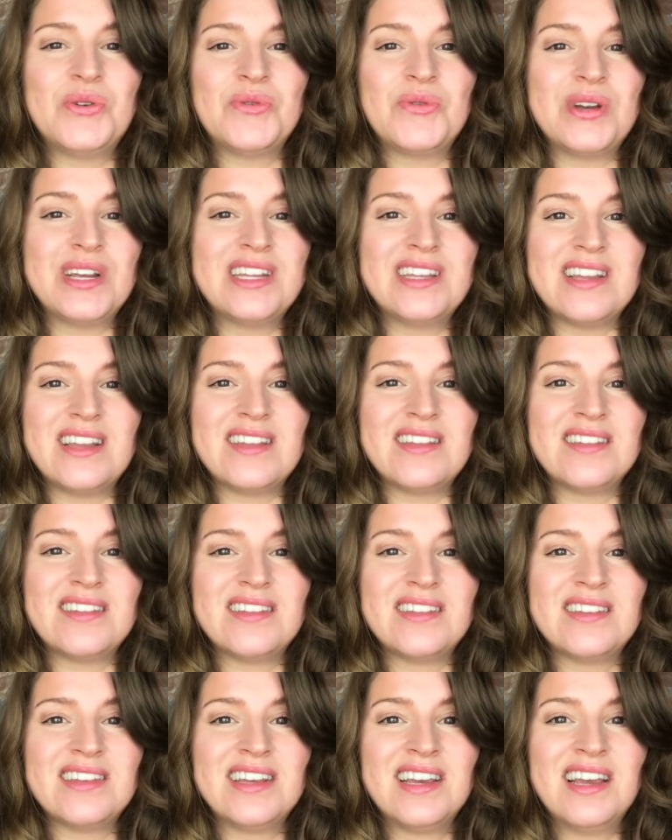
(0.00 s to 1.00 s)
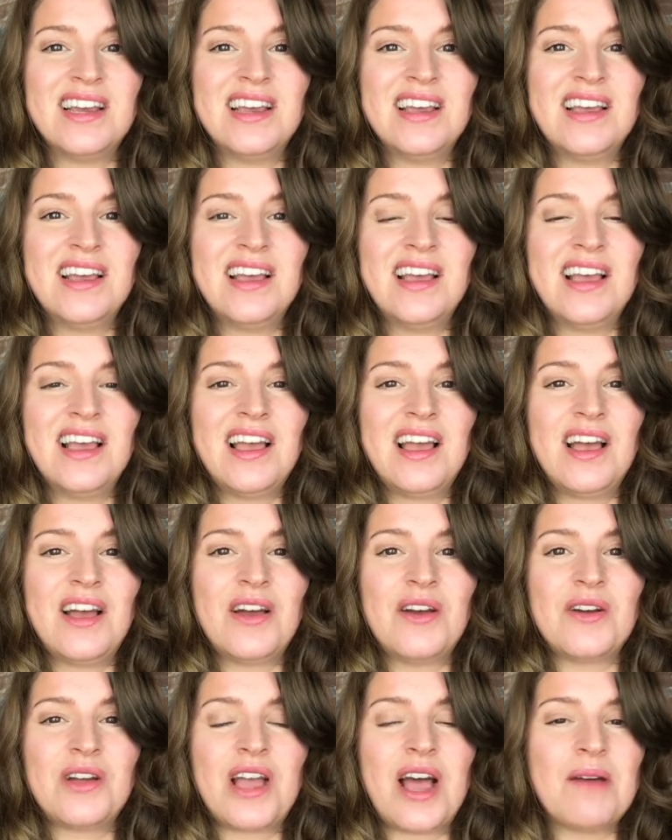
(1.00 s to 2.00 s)
reasons
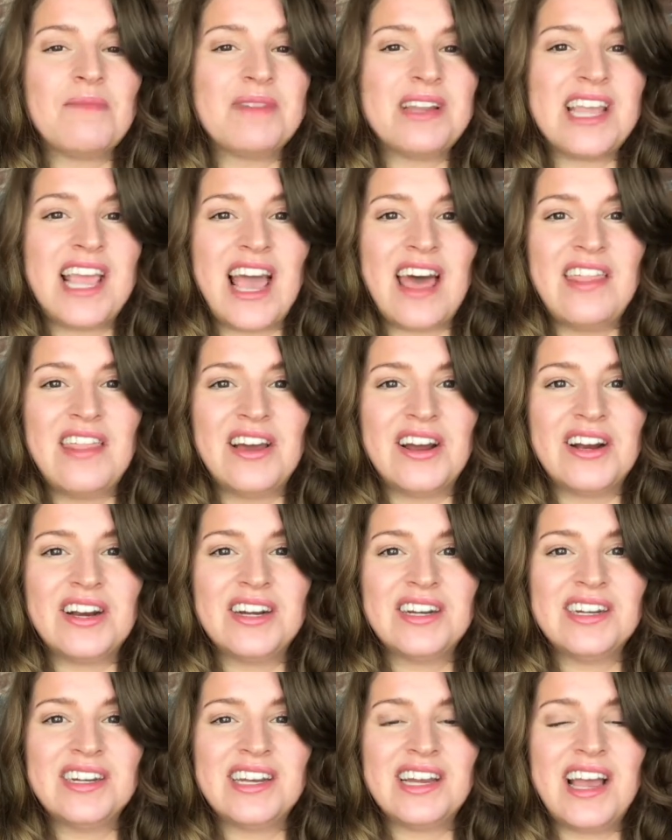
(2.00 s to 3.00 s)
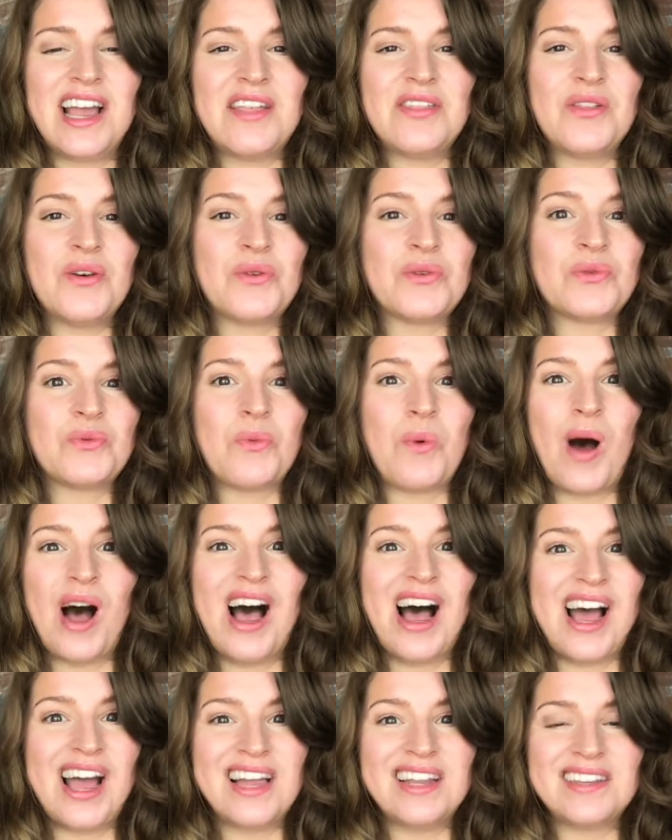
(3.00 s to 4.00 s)
come together, and those
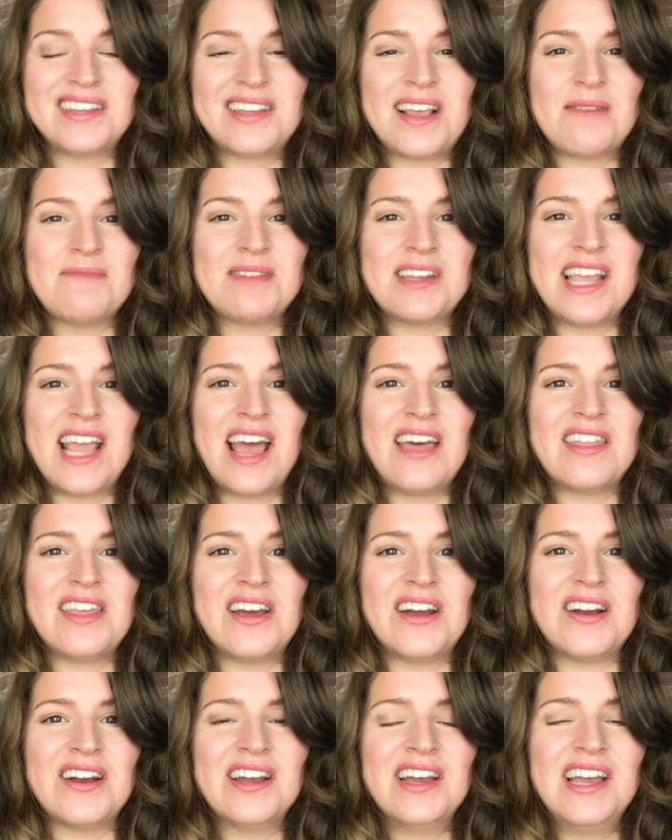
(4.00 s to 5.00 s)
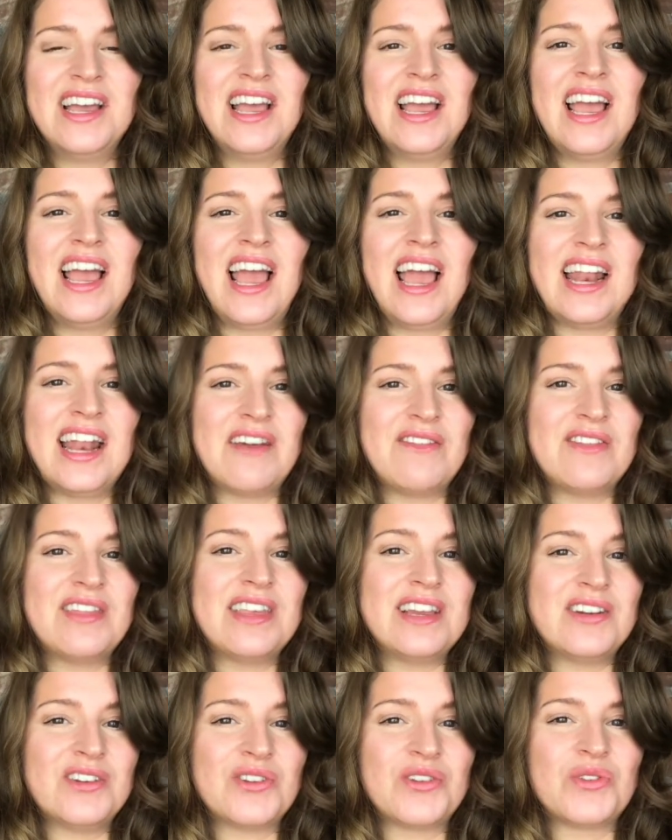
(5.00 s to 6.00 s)
whys come together, and
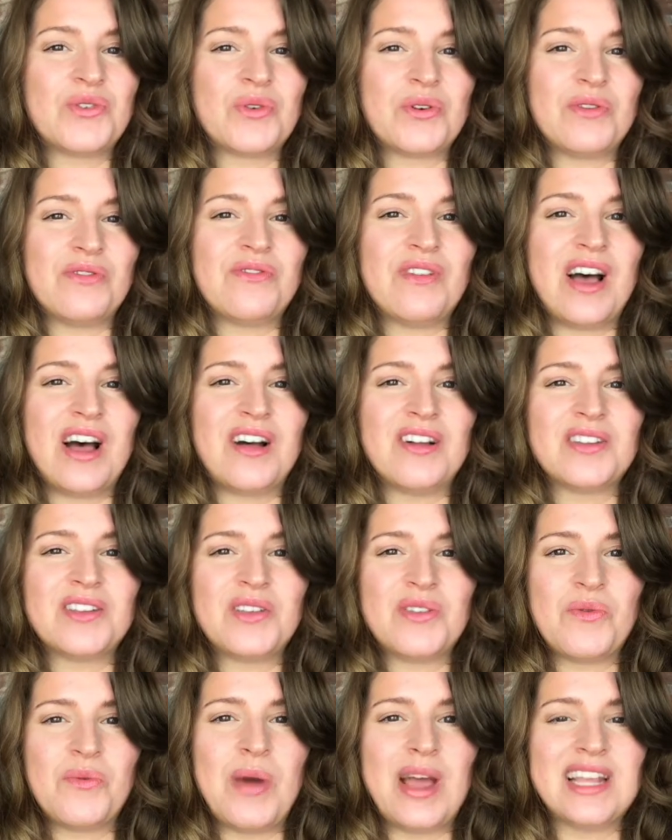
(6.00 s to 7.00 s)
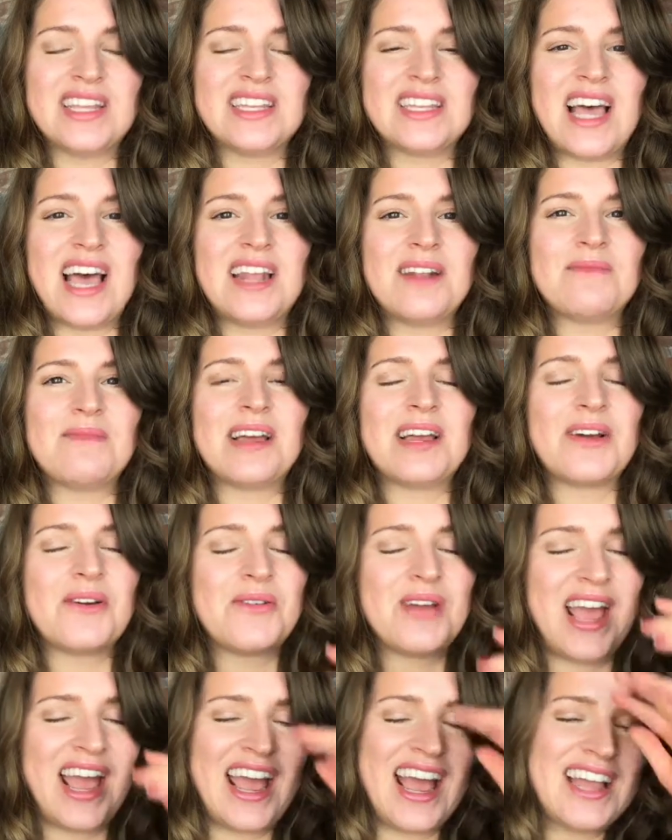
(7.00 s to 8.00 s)
everything just sort of fell to the wayside. I'm like,
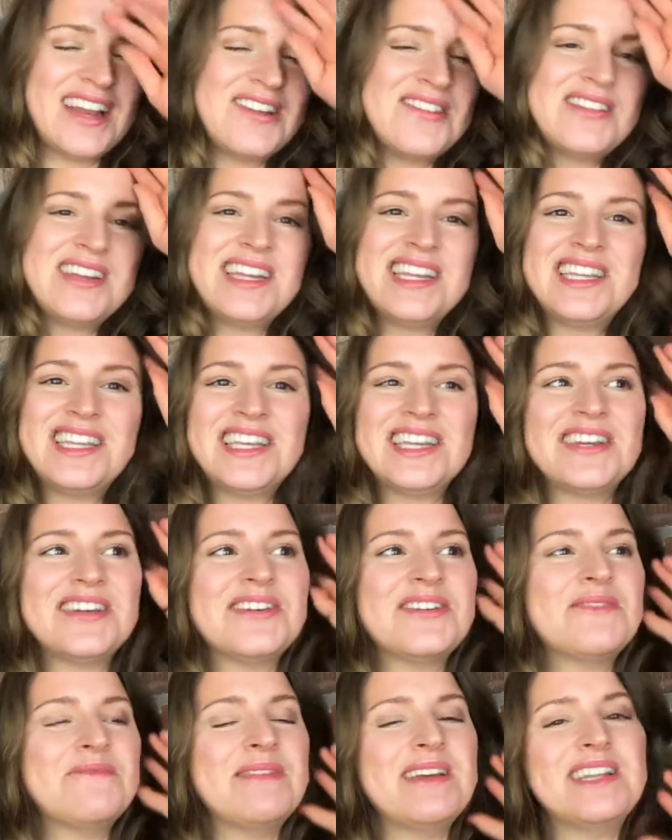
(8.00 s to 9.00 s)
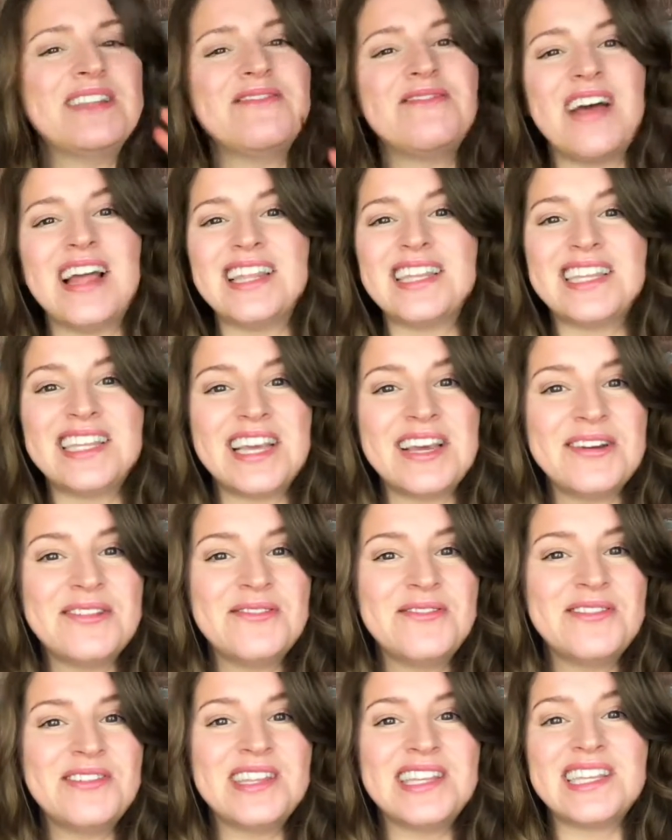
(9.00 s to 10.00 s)
okay, I don't need to be
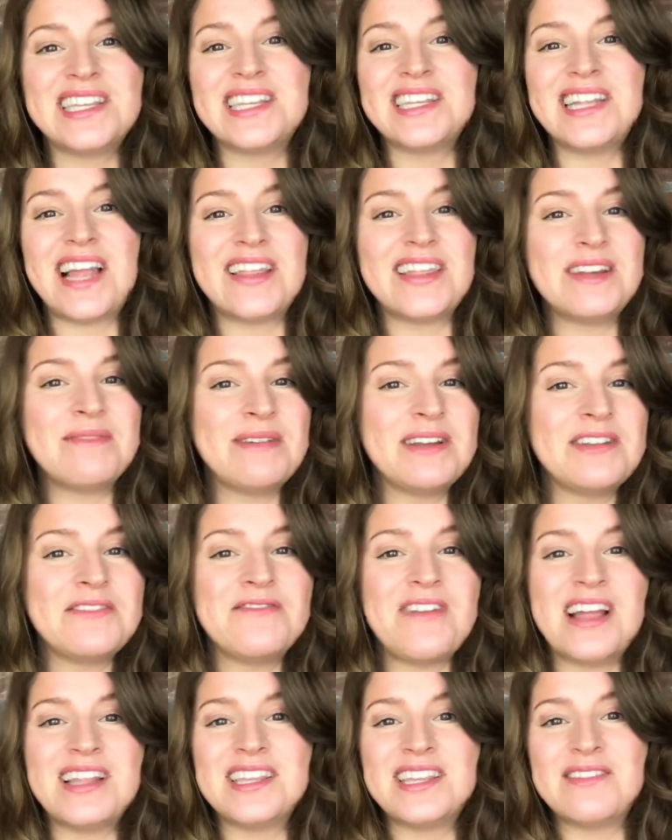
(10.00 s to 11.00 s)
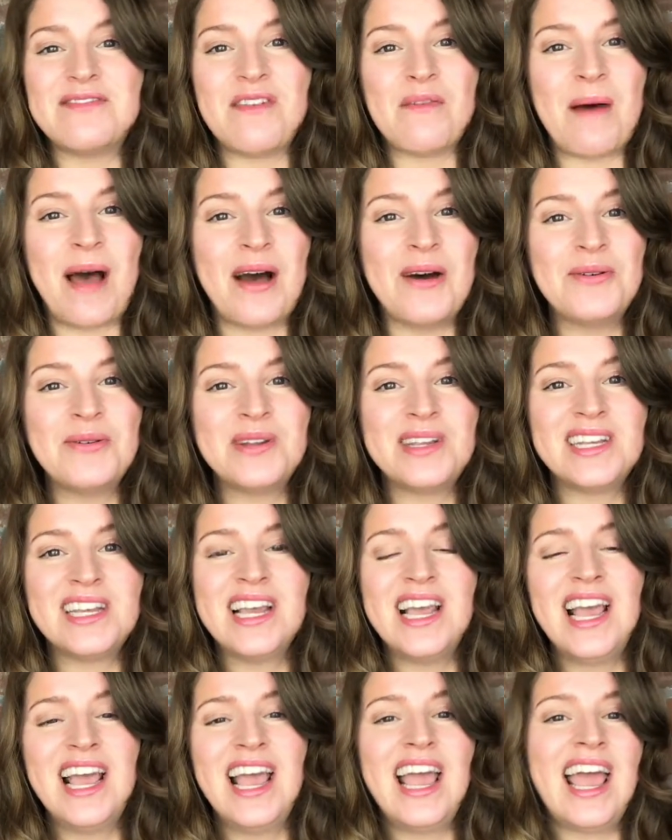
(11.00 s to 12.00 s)
defensive. This is nothing to be defensive about,
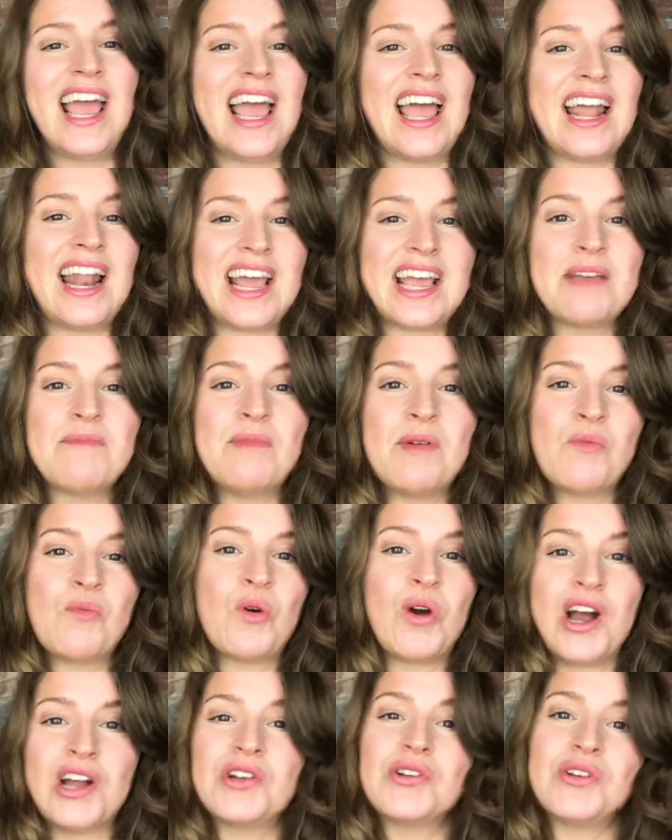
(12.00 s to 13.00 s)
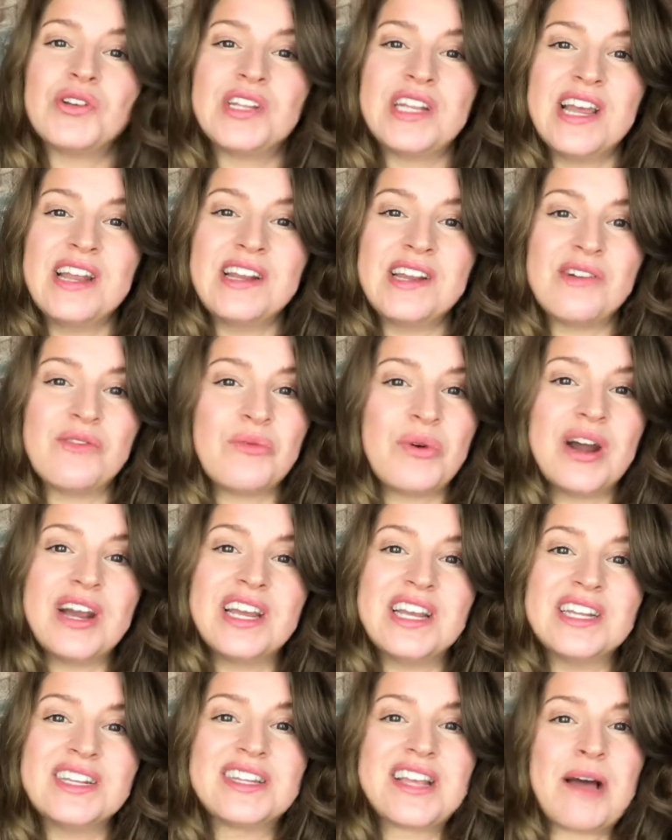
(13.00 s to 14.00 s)
and I can be more understanding of where
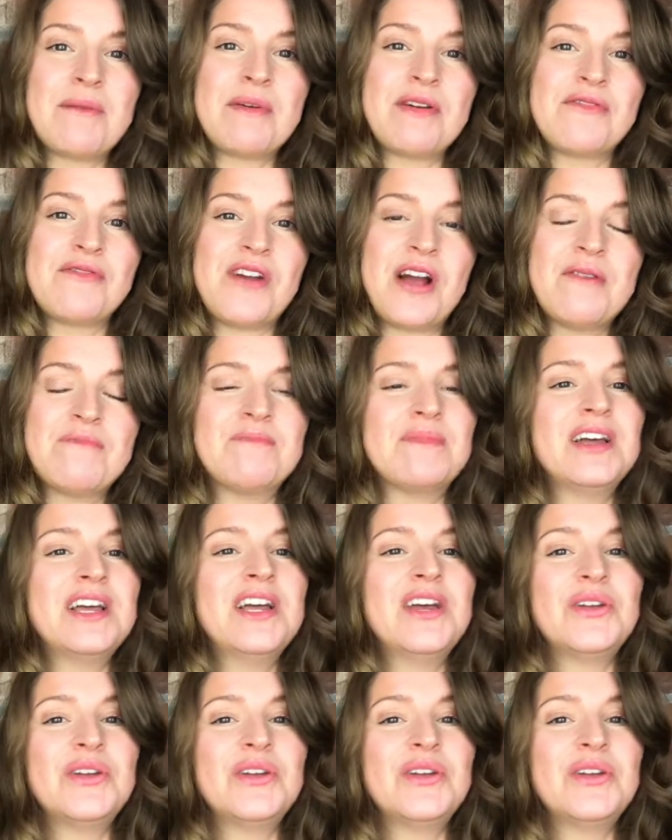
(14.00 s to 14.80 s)
he's coming from.